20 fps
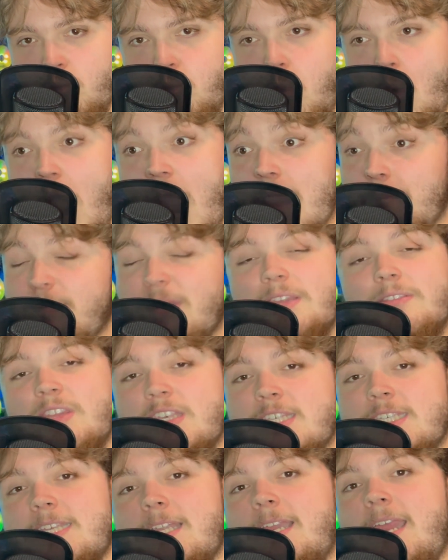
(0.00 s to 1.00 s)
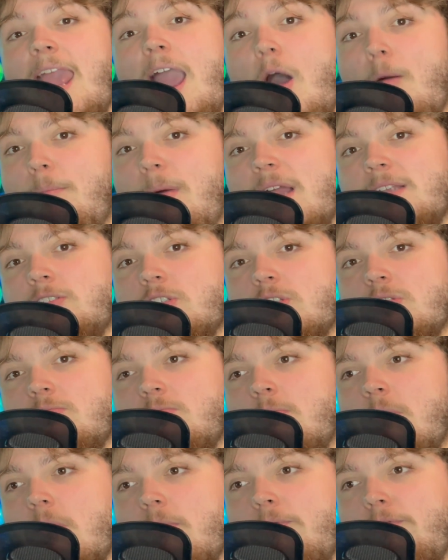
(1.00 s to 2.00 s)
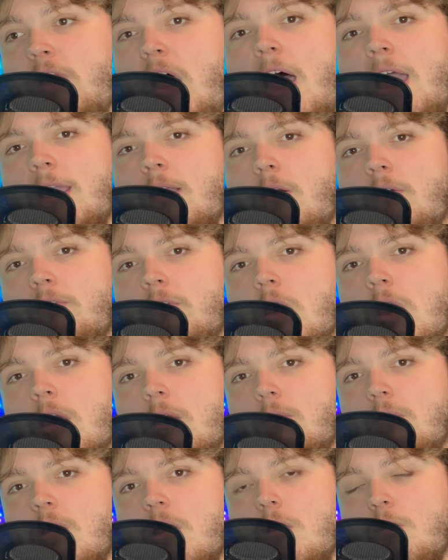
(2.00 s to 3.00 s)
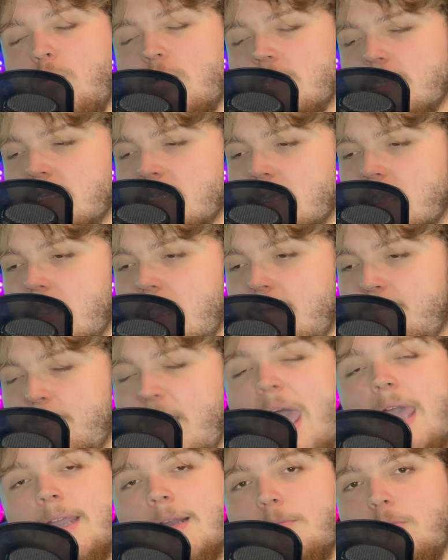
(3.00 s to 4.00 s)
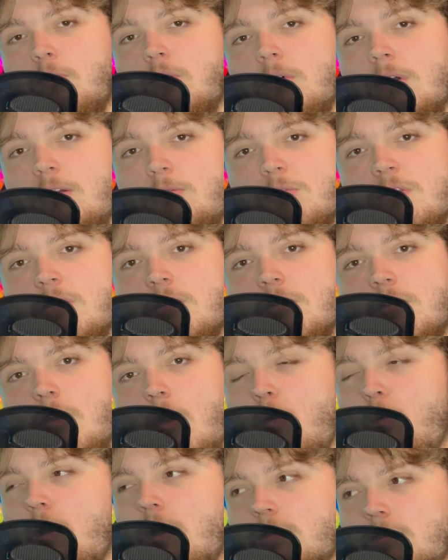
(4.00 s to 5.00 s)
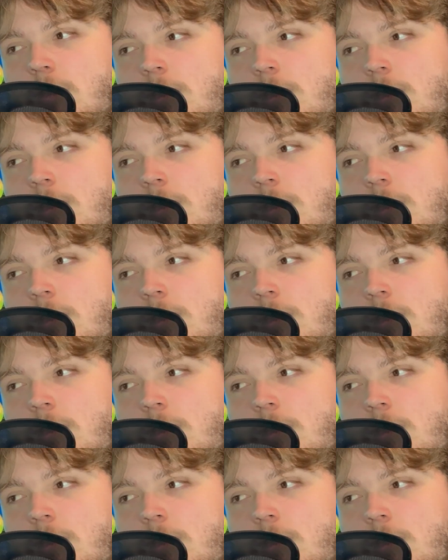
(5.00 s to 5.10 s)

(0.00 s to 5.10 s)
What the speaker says: wiping the city out by just flying over it, was impeccable. It was so well